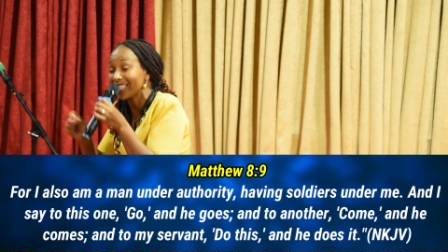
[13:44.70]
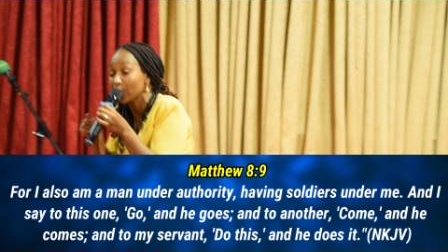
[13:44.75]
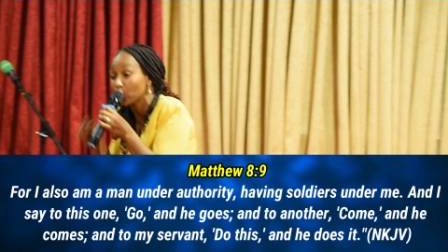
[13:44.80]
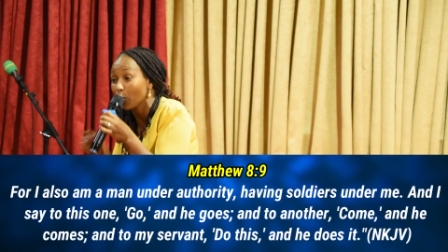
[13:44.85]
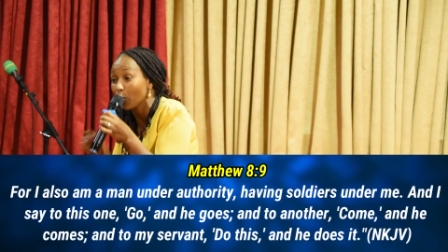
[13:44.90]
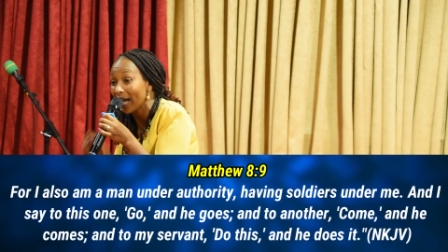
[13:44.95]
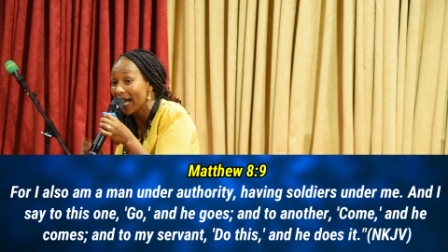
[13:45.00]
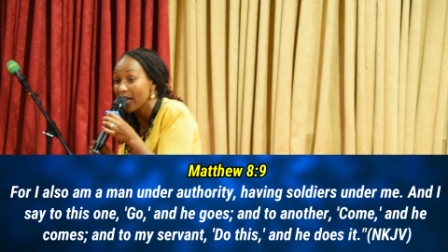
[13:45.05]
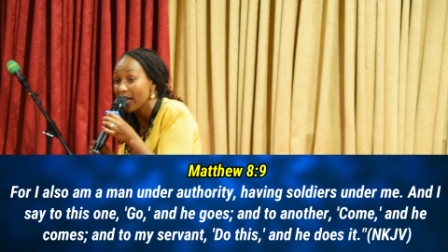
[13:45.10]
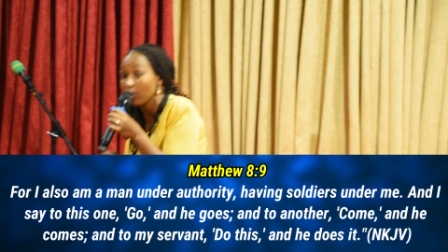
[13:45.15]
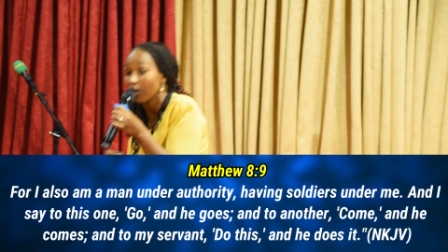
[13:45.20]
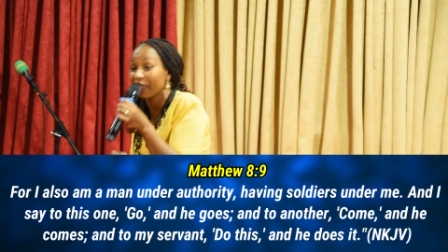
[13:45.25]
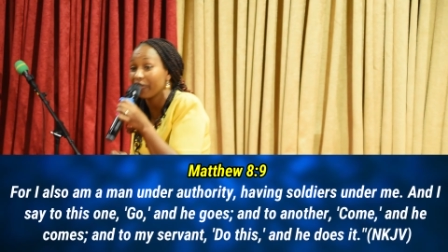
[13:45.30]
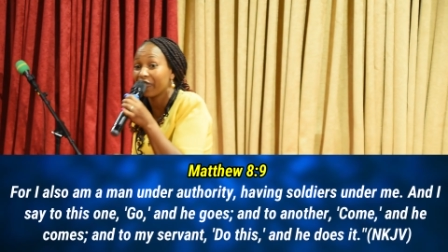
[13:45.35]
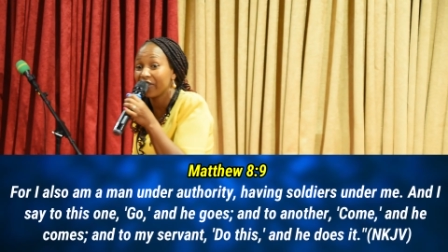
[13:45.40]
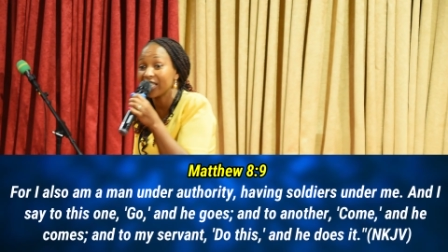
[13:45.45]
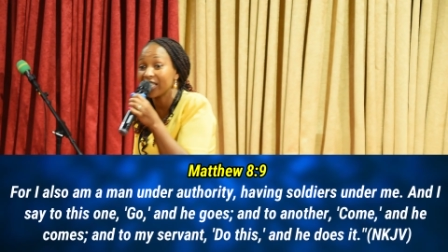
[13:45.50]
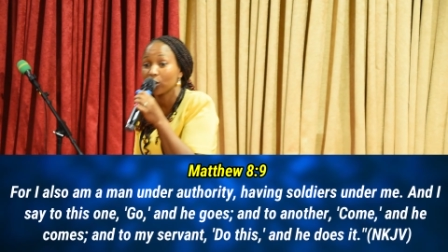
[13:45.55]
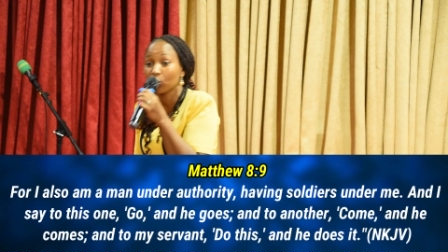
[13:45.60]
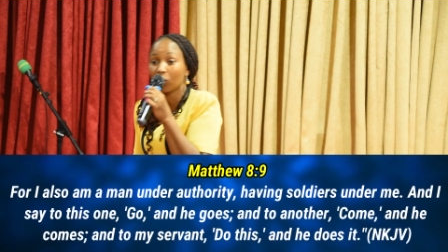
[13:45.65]
is where your
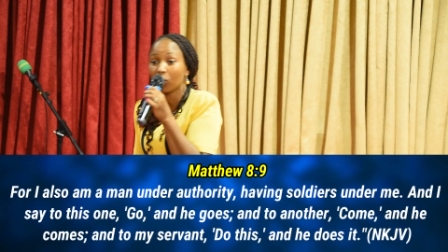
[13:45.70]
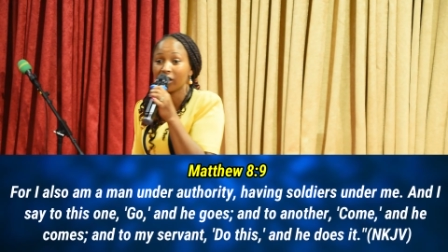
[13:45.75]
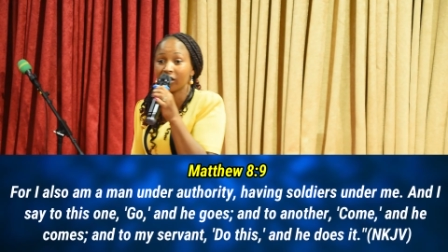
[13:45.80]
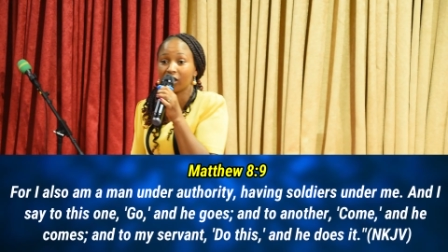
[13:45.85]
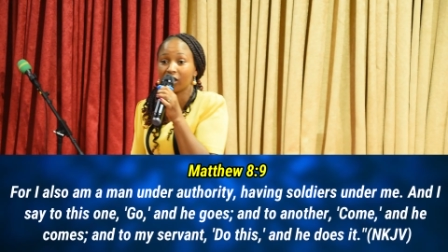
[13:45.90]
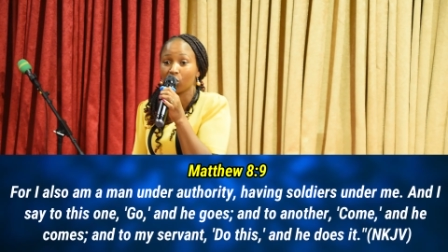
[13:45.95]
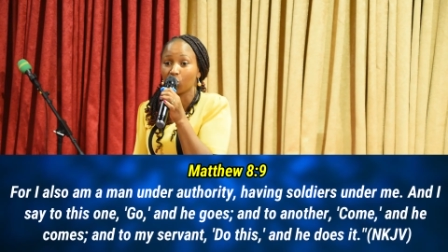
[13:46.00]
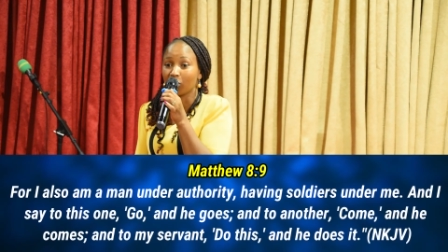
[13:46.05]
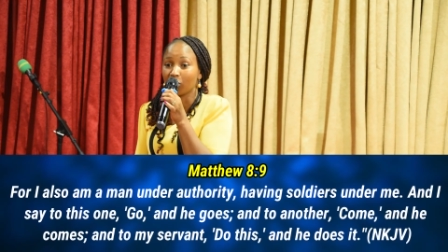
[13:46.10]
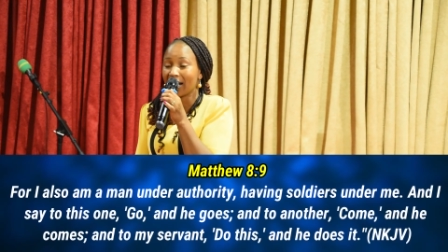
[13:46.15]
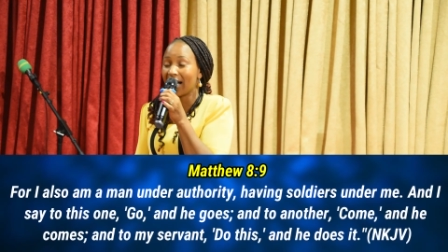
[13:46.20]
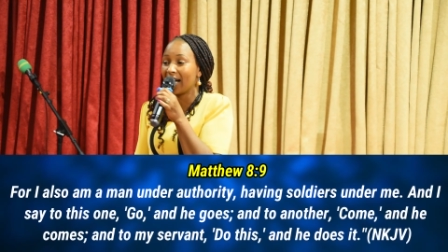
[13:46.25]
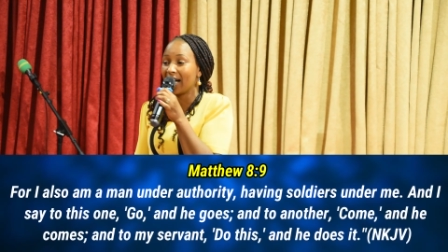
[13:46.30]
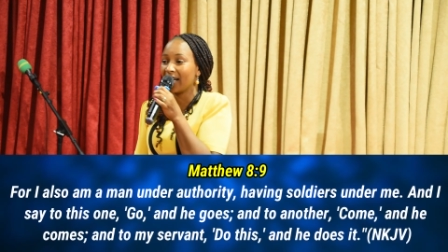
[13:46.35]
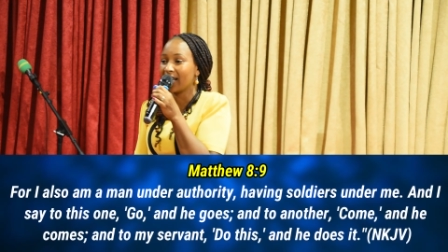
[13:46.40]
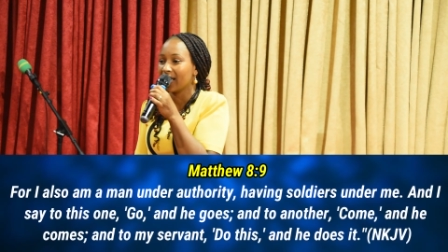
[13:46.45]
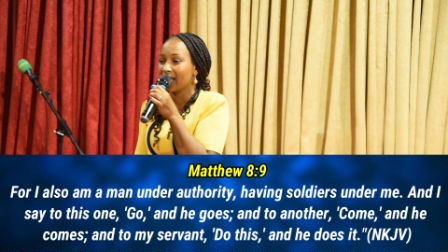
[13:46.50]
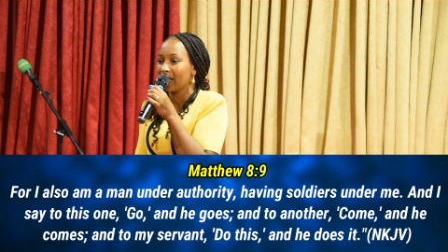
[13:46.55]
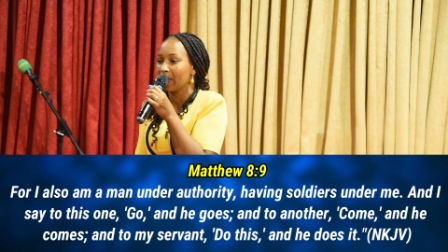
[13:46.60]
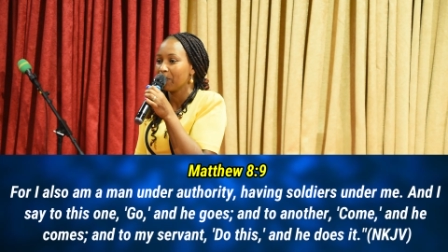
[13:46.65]
feet want to
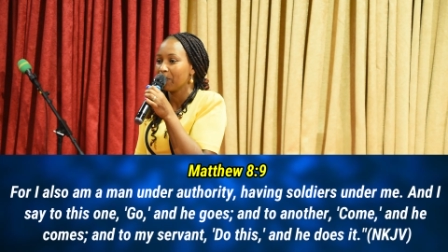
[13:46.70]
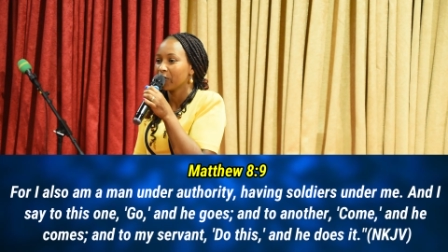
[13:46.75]
run.